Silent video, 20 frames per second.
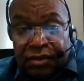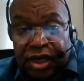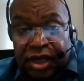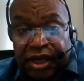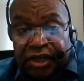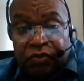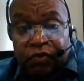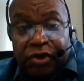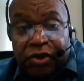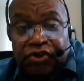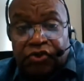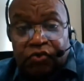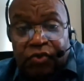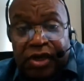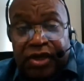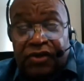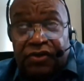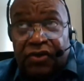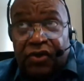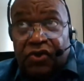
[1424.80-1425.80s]
It was one
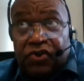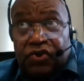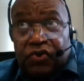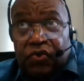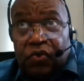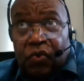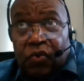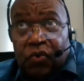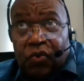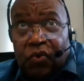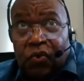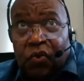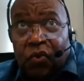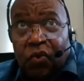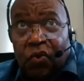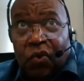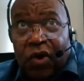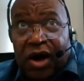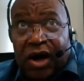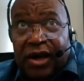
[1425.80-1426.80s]
of those
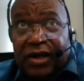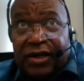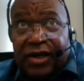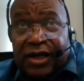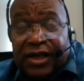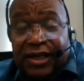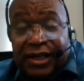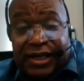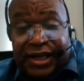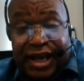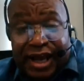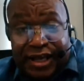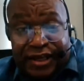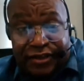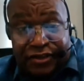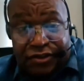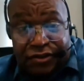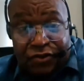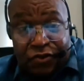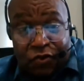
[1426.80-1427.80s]
one
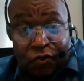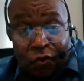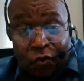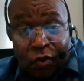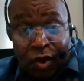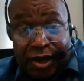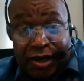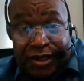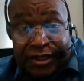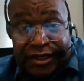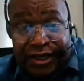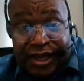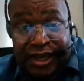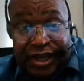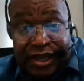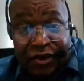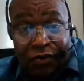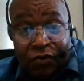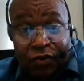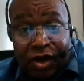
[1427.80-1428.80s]
night, one
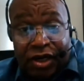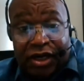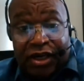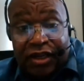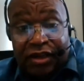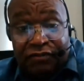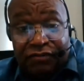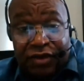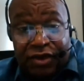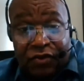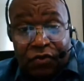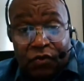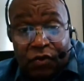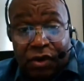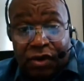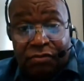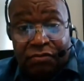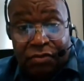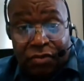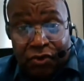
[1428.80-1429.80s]
day, one evening,
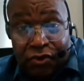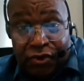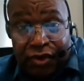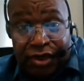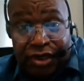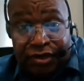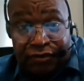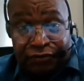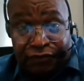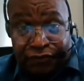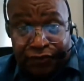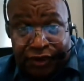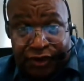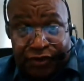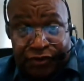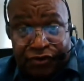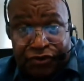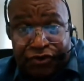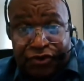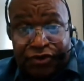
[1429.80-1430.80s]
one morning
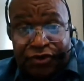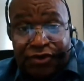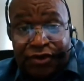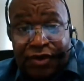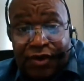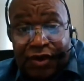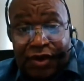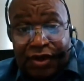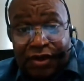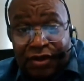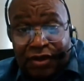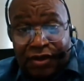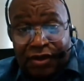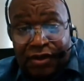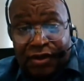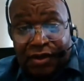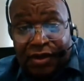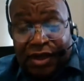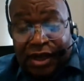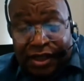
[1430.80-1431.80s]
affairs.
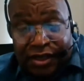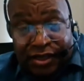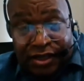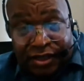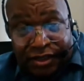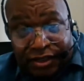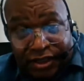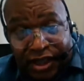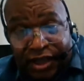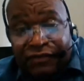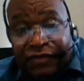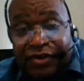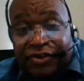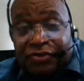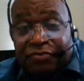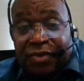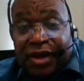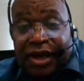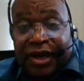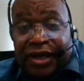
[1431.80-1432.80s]
In David's
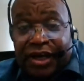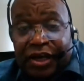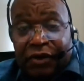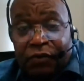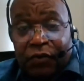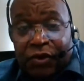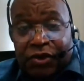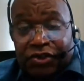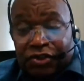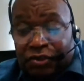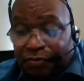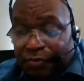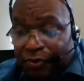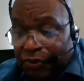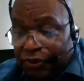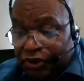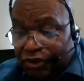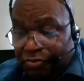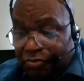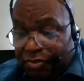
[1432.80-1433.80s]
mind, it was
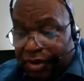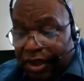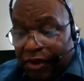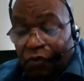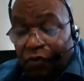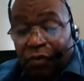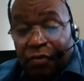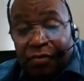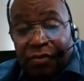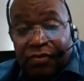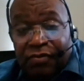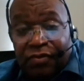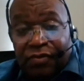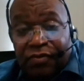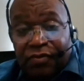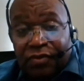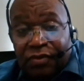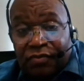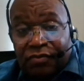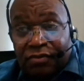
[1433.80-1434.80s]
supposed to be
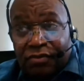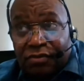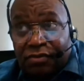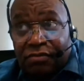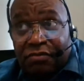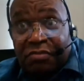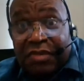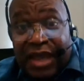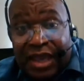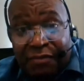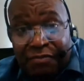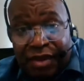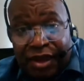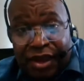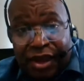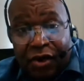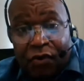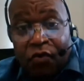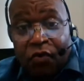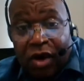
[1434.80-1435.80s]
maybe
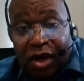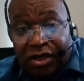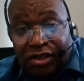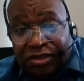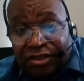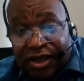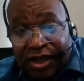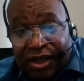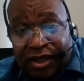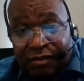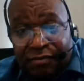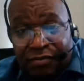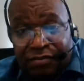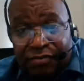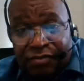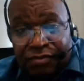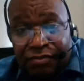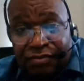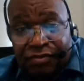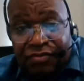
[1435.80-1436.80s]
a one-time
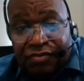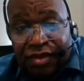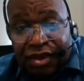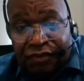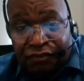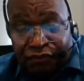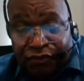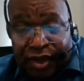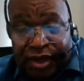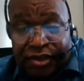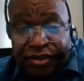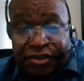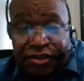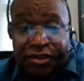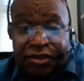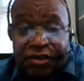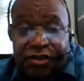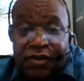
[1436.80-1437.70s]
event.